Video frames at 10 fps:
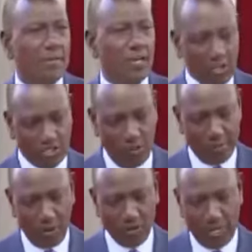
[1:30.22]
because
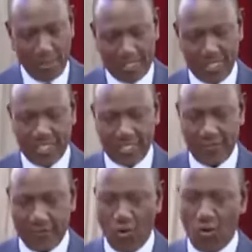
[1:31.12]
of plot number
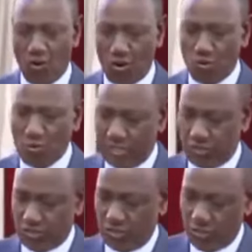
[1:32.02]
64 on
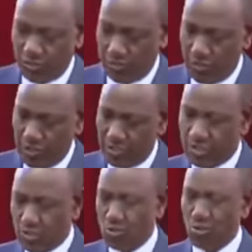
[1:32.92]
which
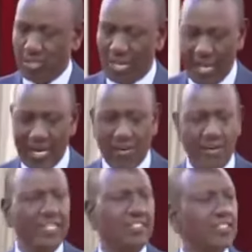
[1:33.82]
stood the
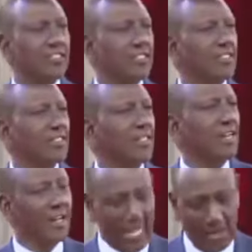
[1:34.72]
Eldoret
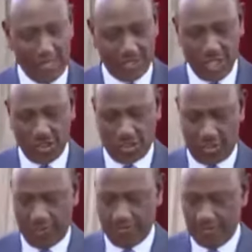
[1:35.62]
railway
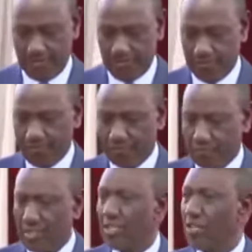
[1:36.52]
station.
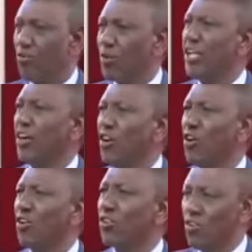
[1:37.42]
We
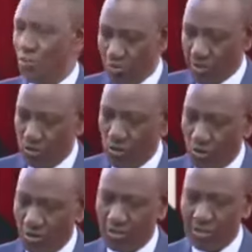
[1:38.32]
all know the
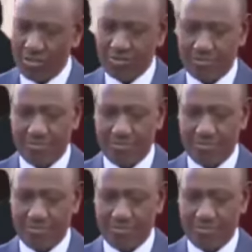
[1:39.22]
role